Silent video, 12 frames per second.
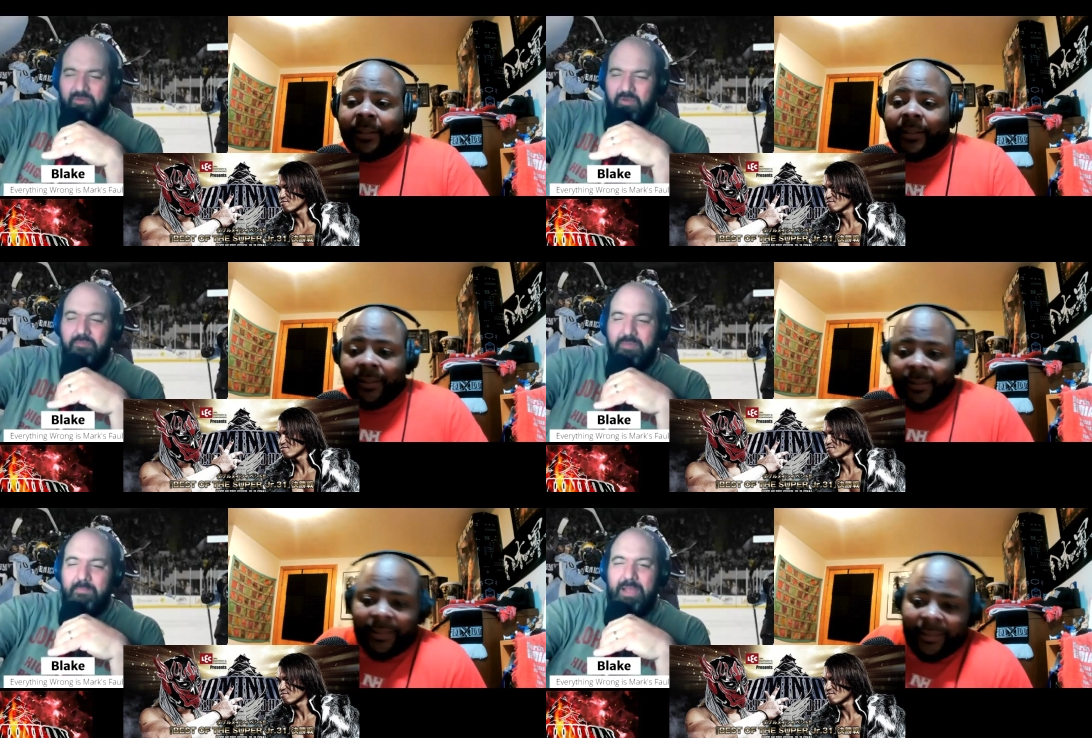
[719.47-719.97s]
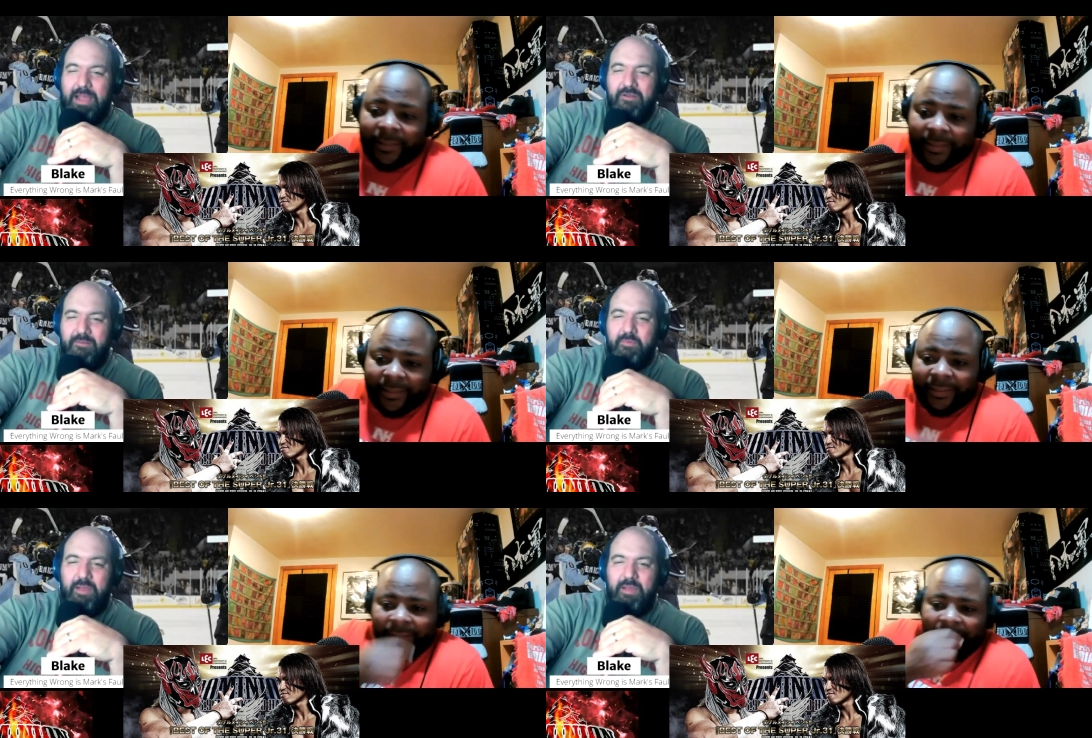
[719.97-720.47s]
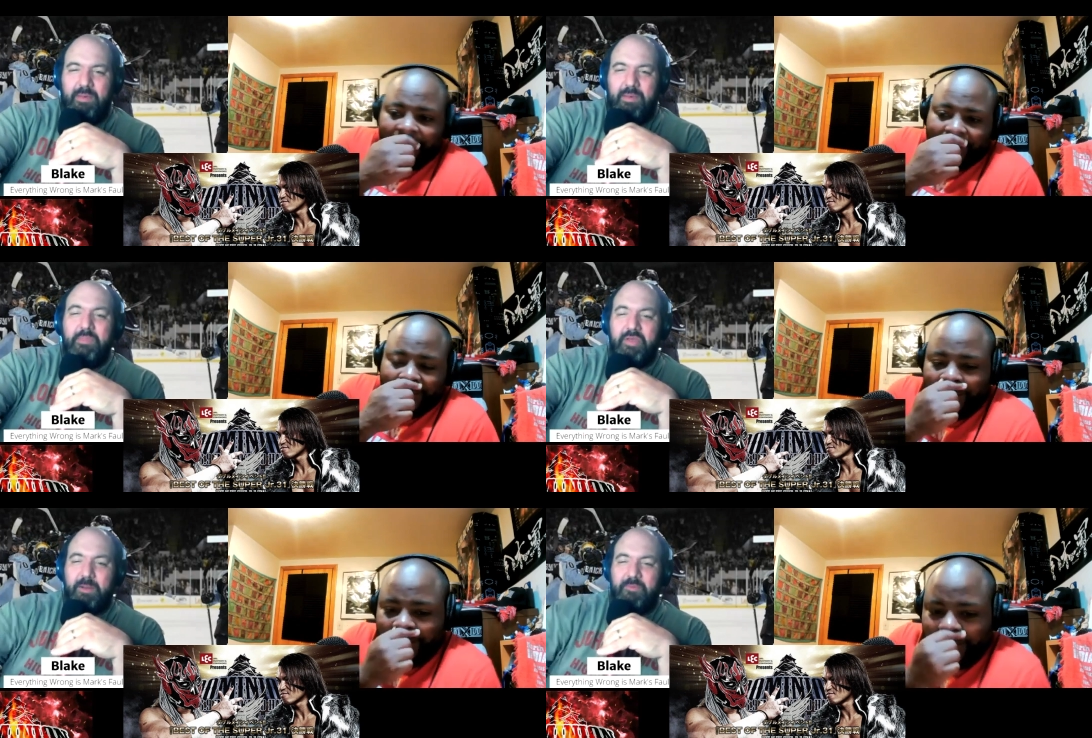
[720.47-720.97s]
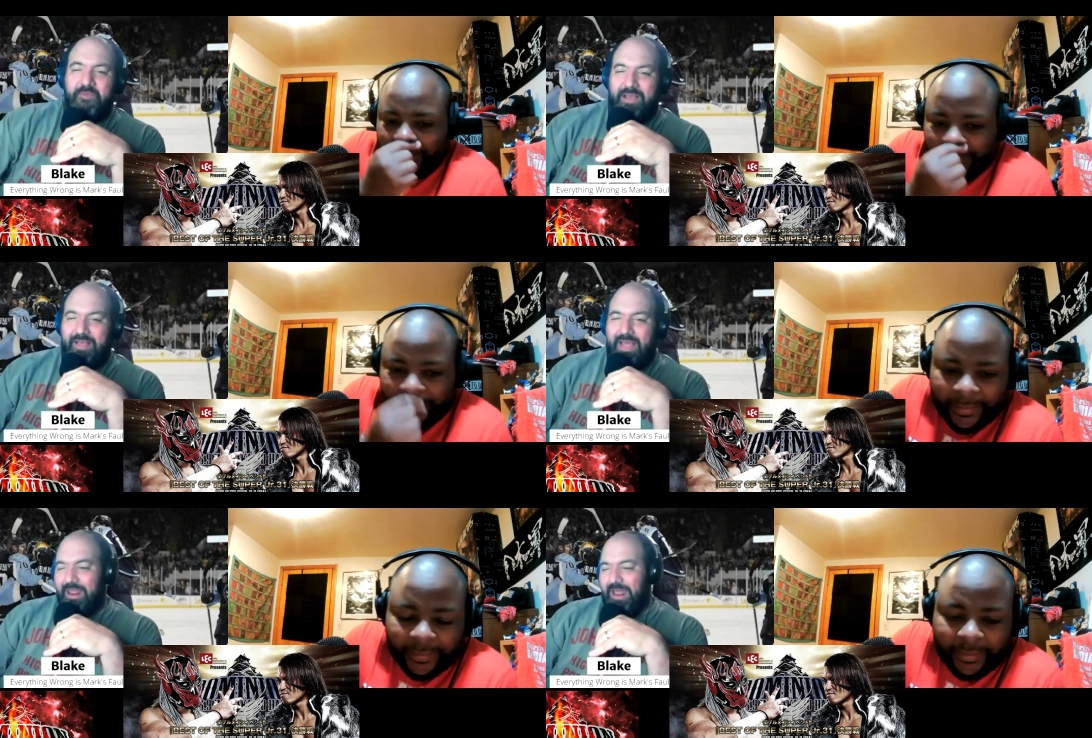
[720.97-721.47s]
Speaker 1: I, I, don't remember. I don't remember. How, I'm looking up a second.
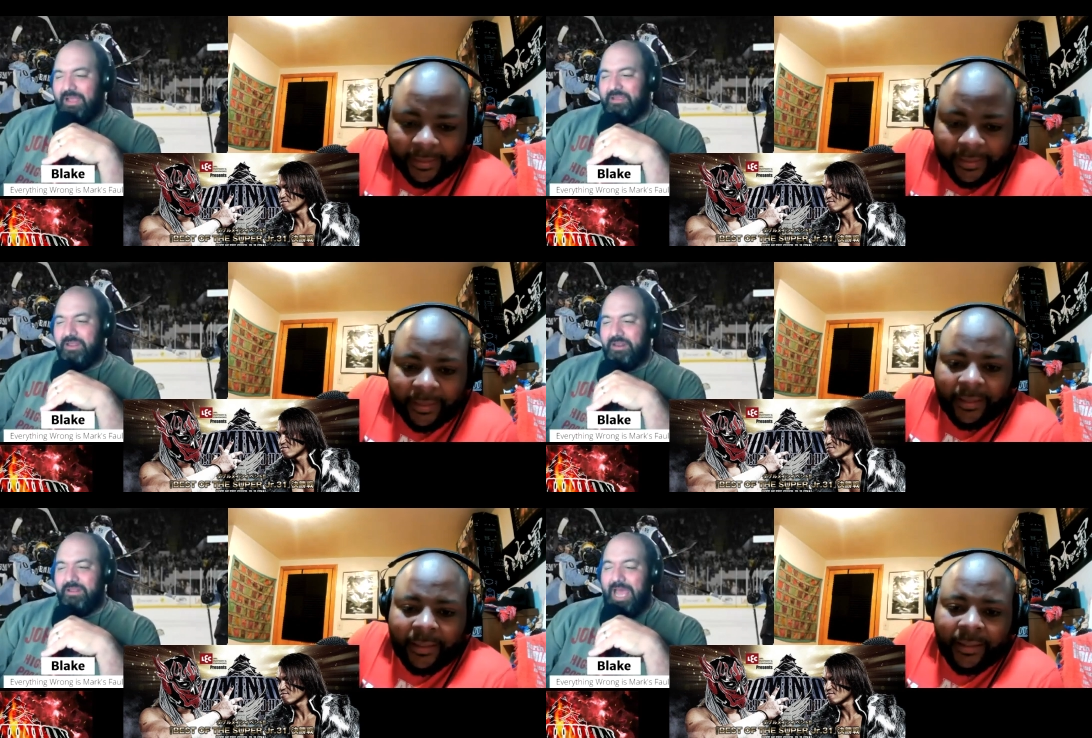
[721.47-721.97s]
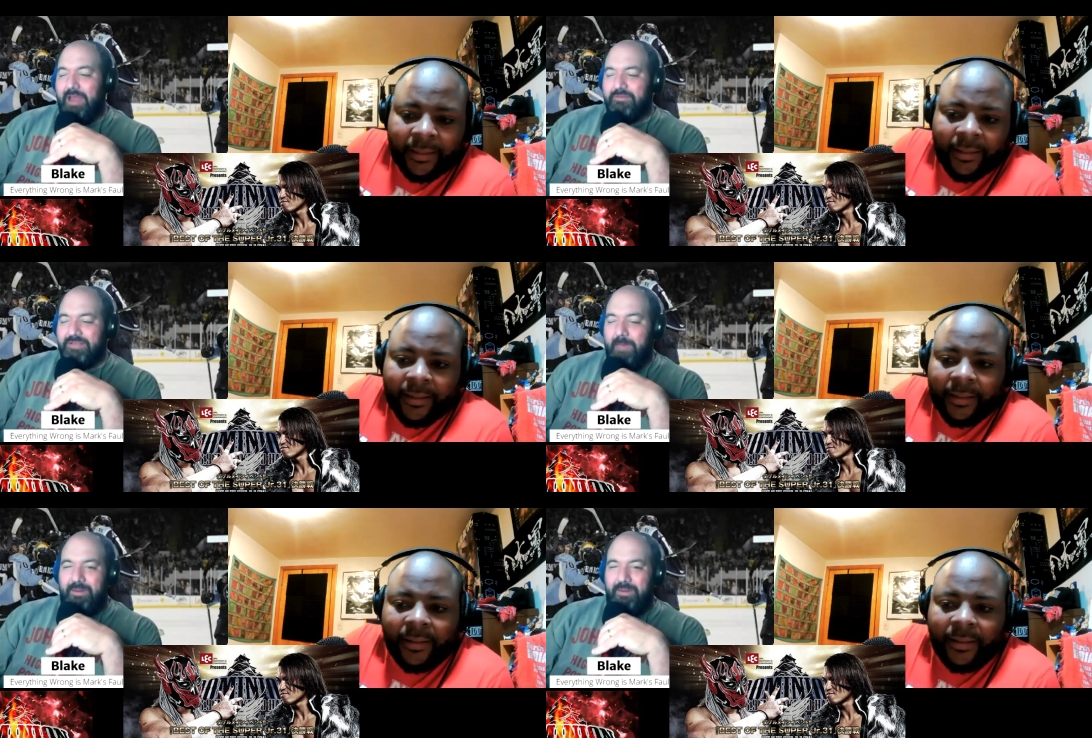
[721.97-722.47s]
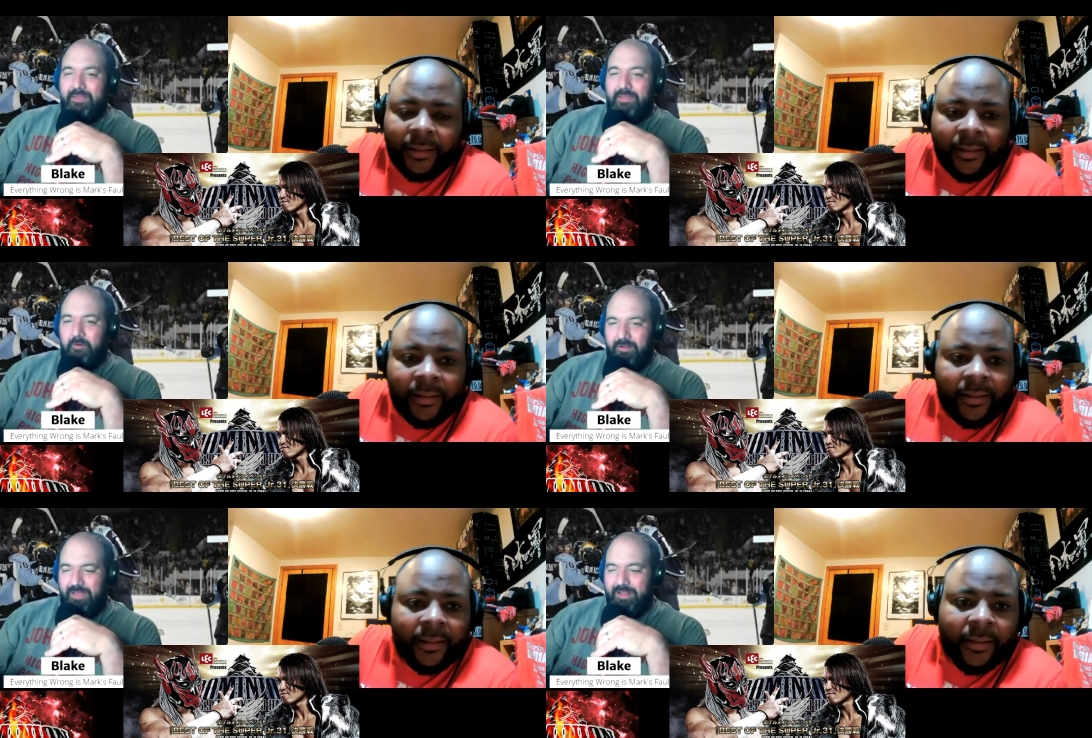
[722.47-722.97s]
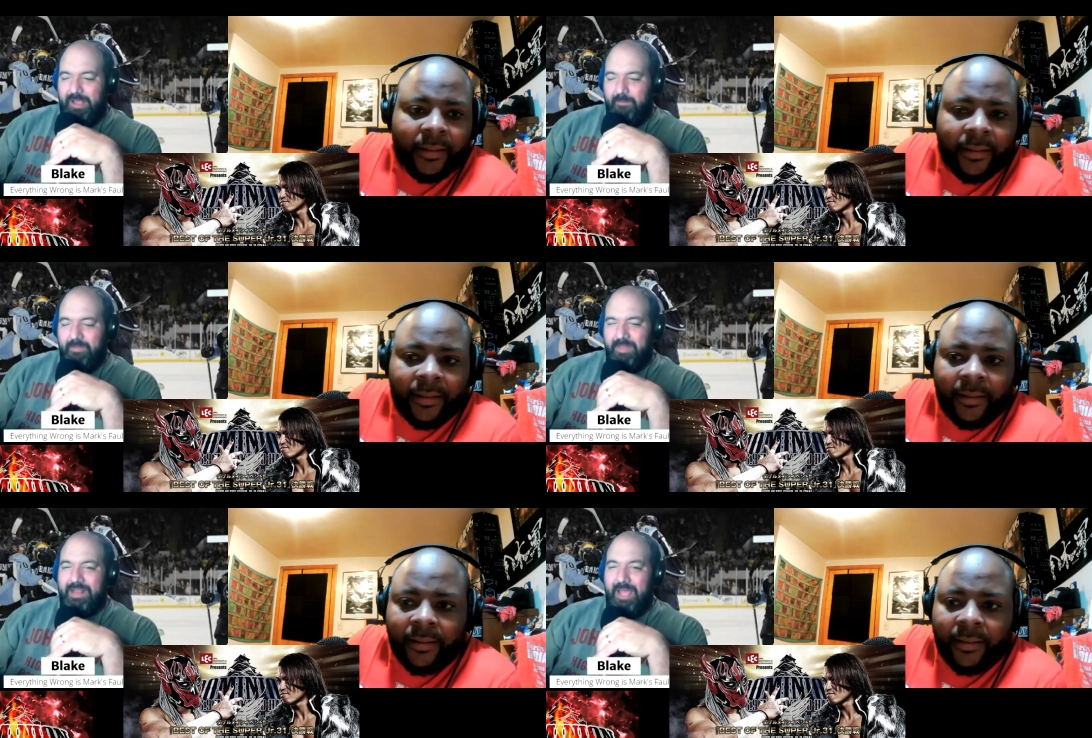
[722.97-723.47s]
I didn't actually didn't. I don't type it in the order a lot of times that
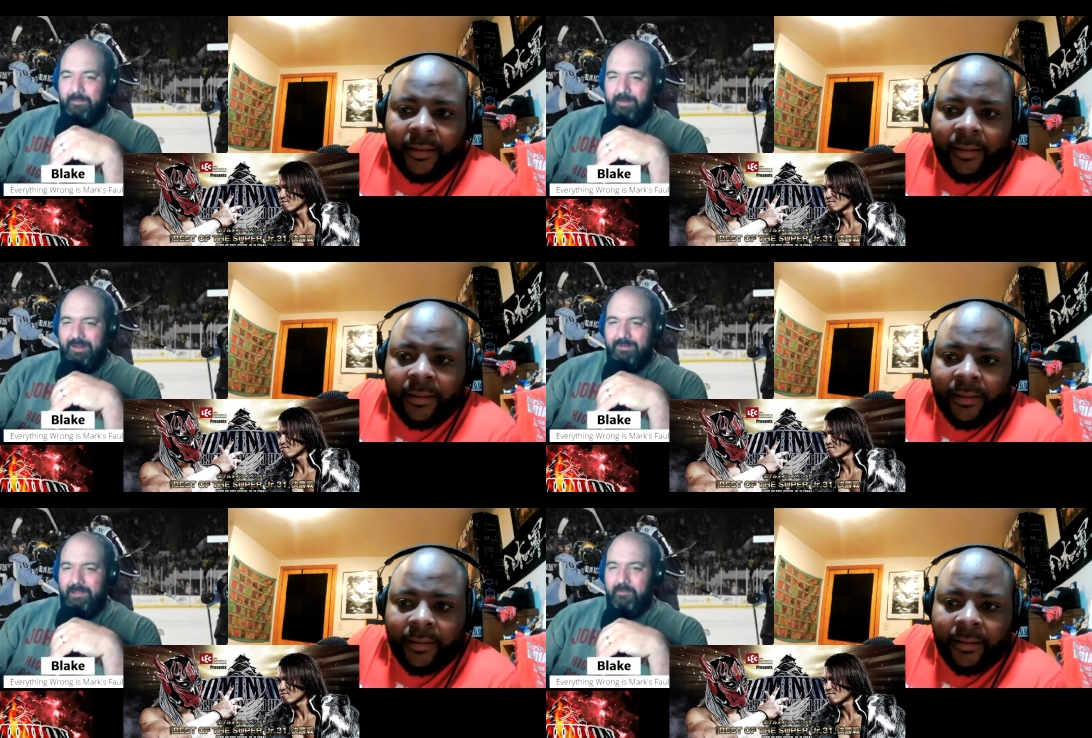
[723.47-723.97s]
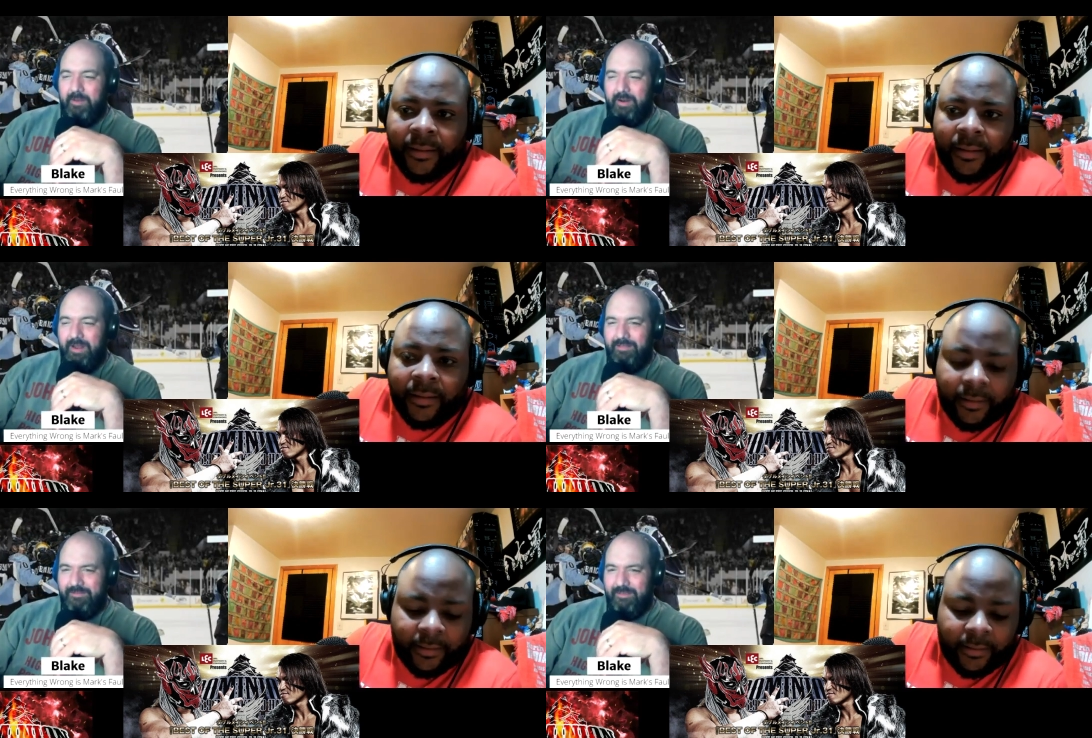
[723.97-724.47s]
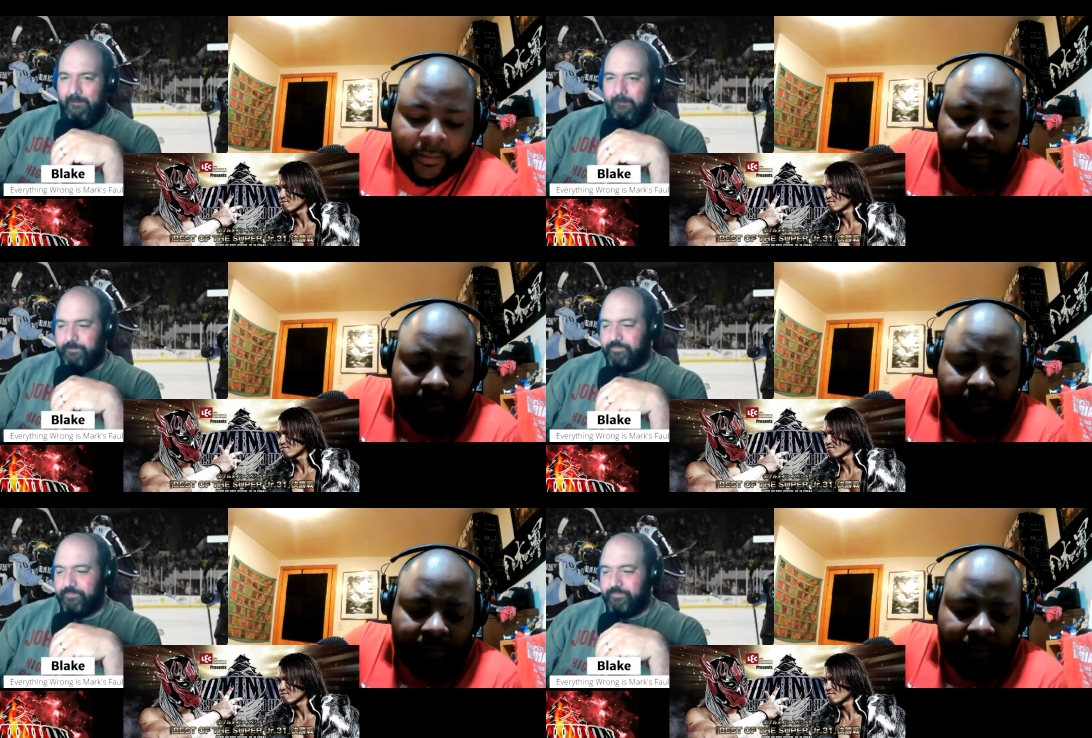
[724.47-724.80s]
they type it in. They written in. So